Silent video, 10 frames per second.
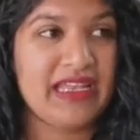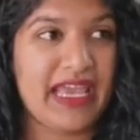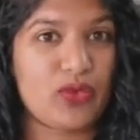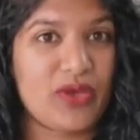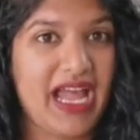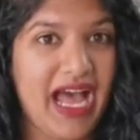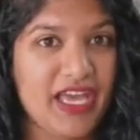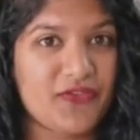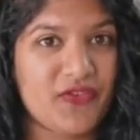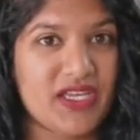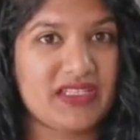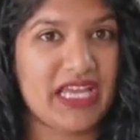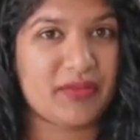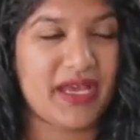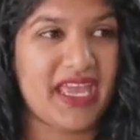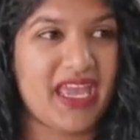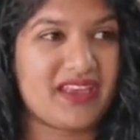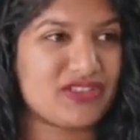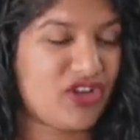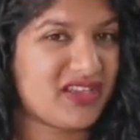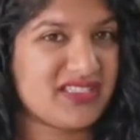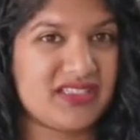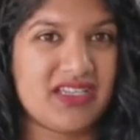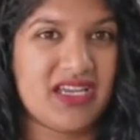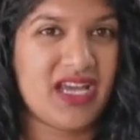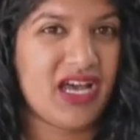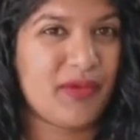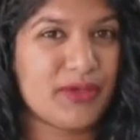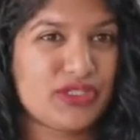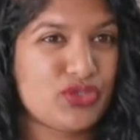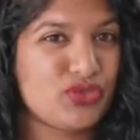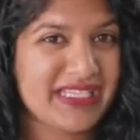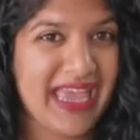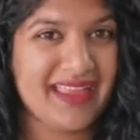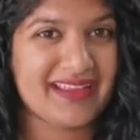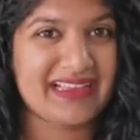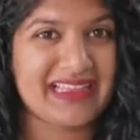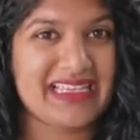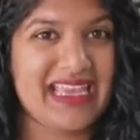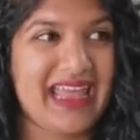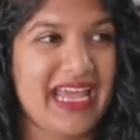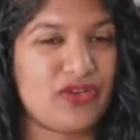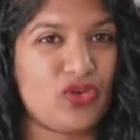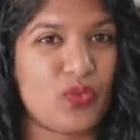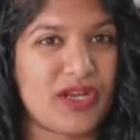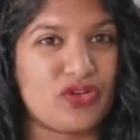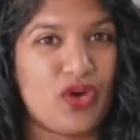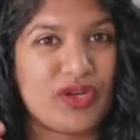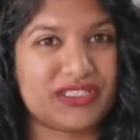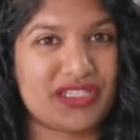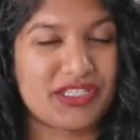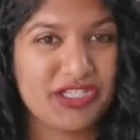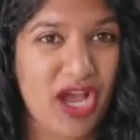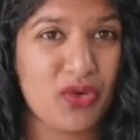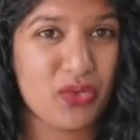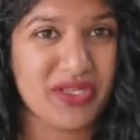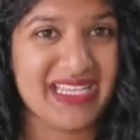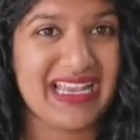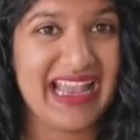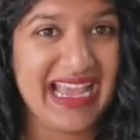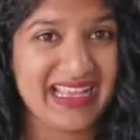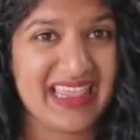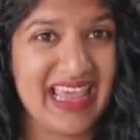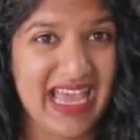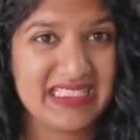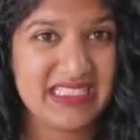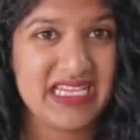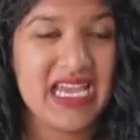Like when I feel like my hair has gotten a bit too tangly and I don't want to go into the shower with it like that,